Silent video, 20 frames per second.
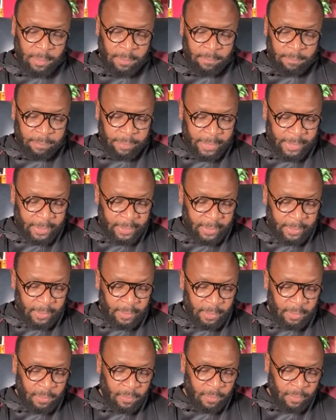But
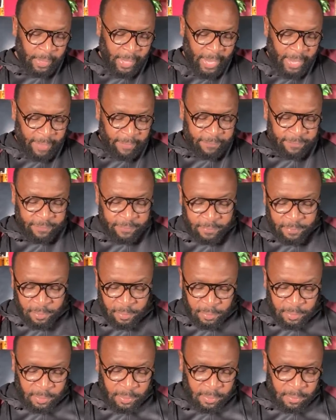you're going to have
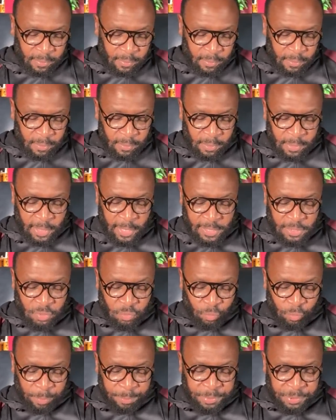key
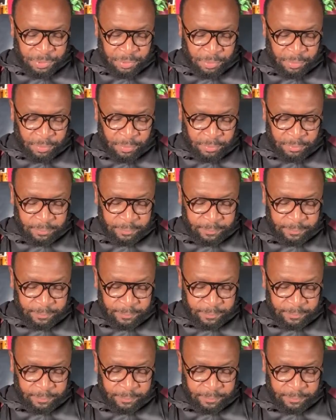scripture.